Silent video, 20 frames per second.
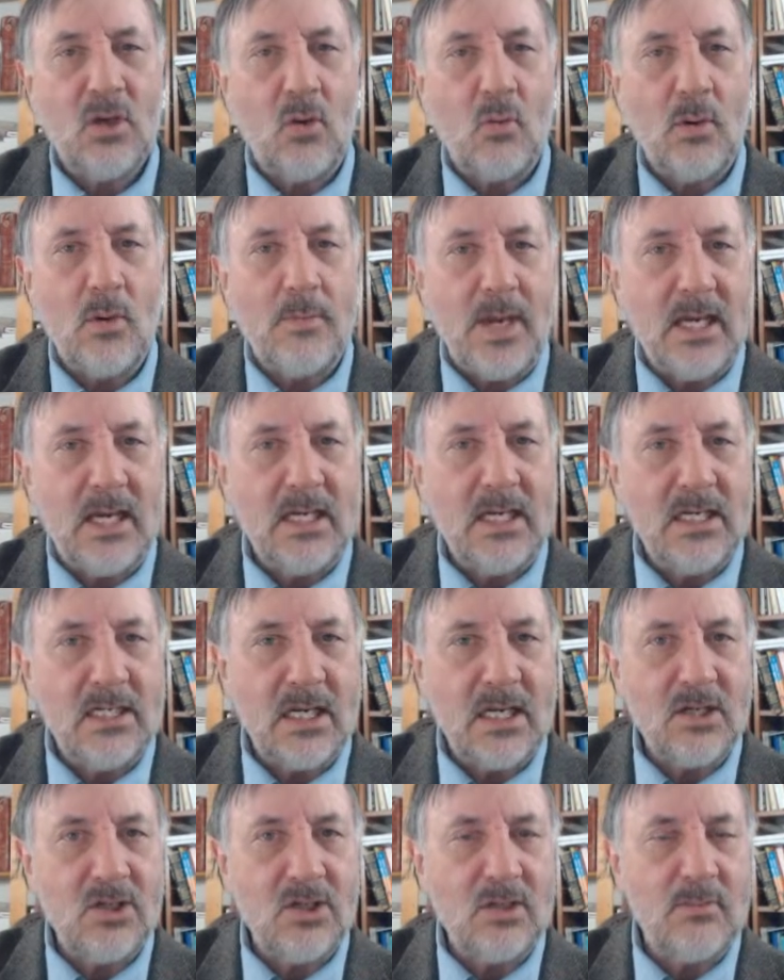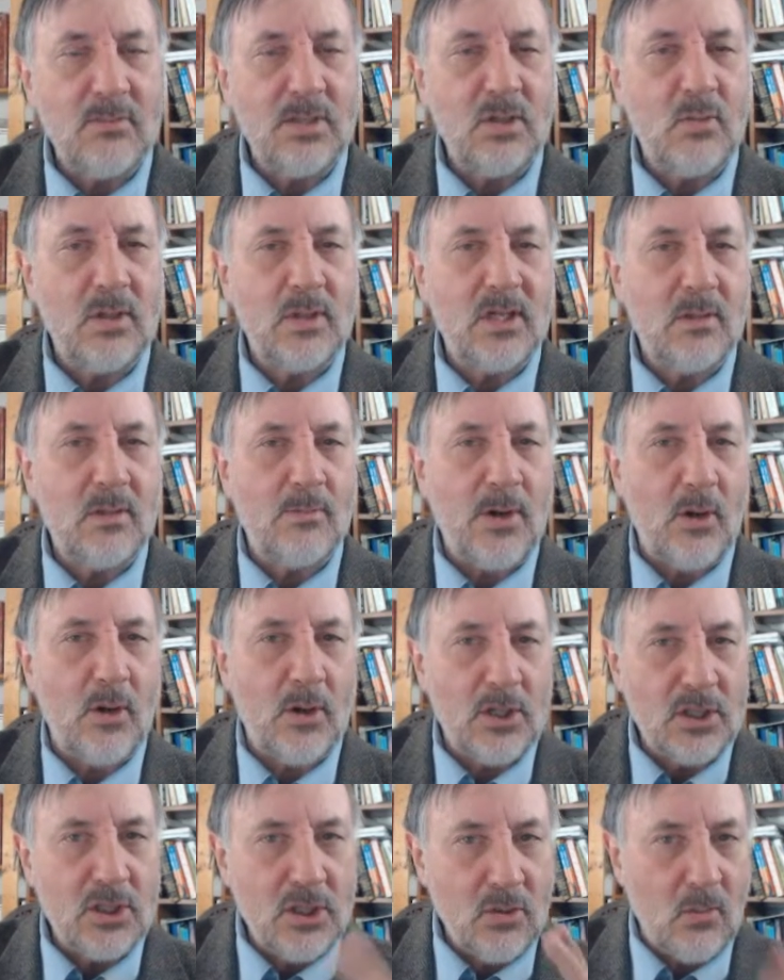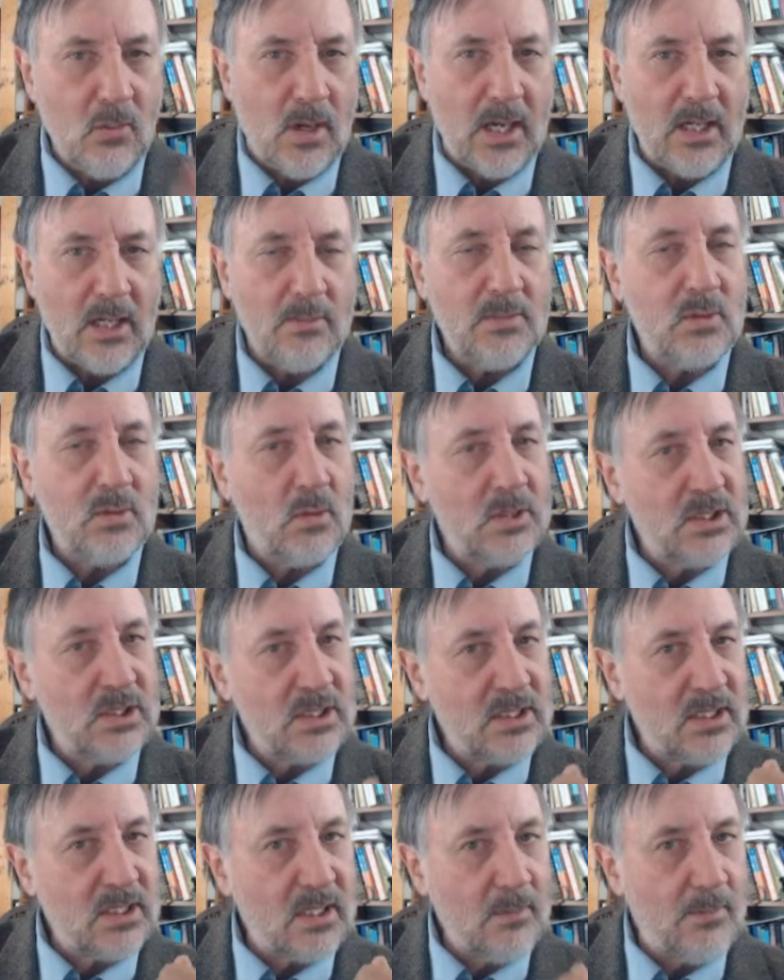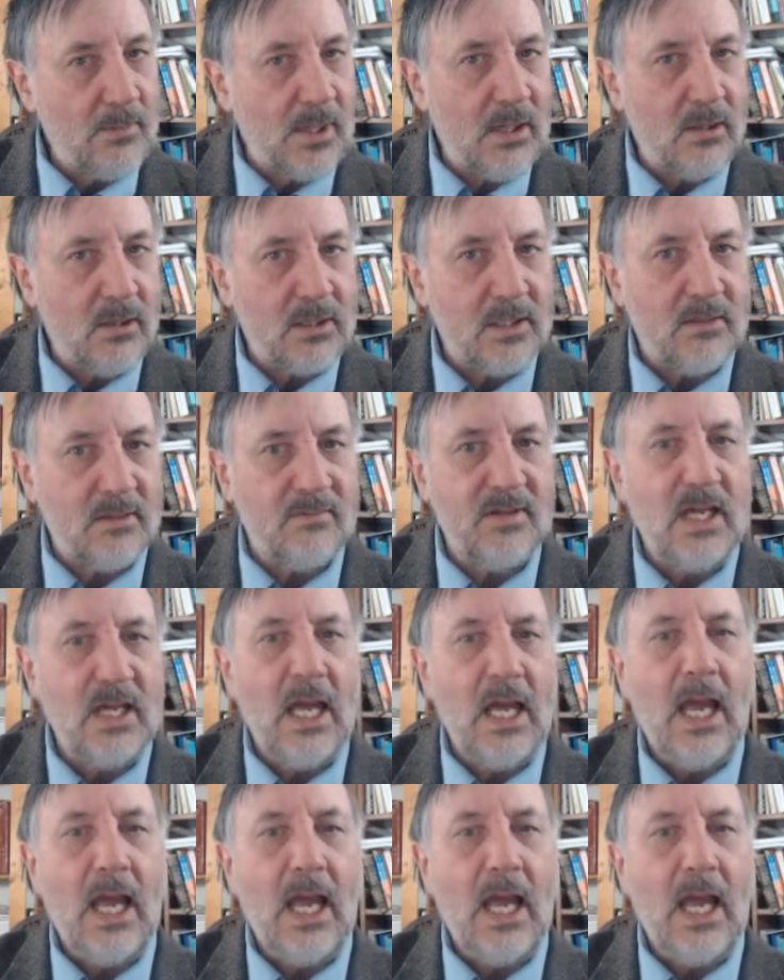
we make a distinction between comparing two items, which is the comparative,